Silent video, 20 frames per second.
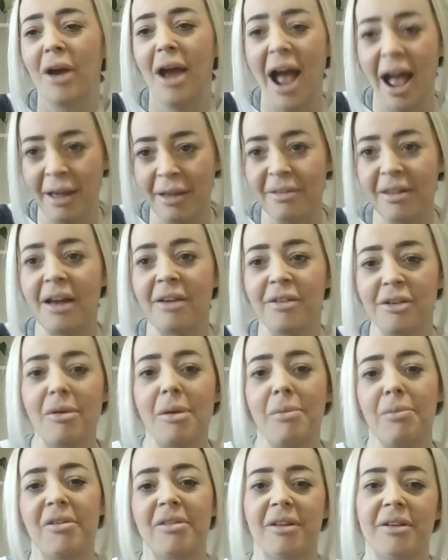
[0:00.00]
as
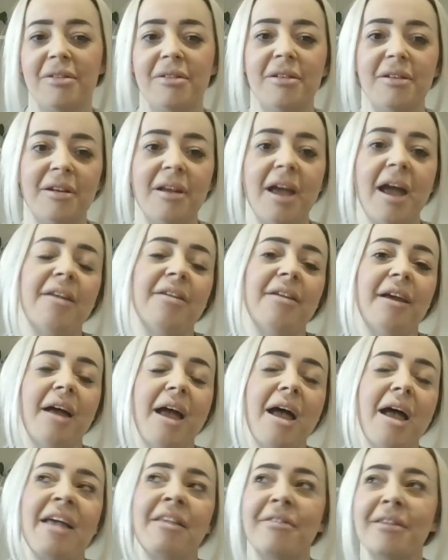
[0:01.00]
underrepresented and
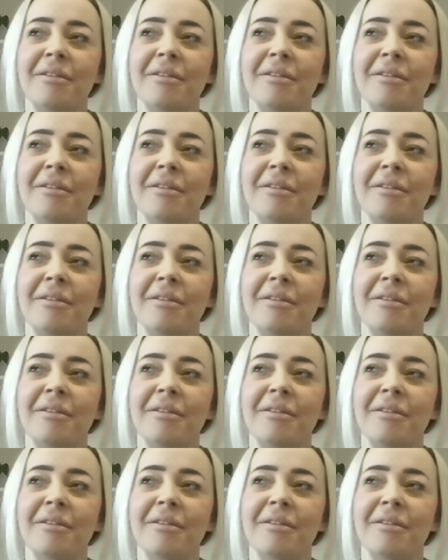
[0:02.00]
as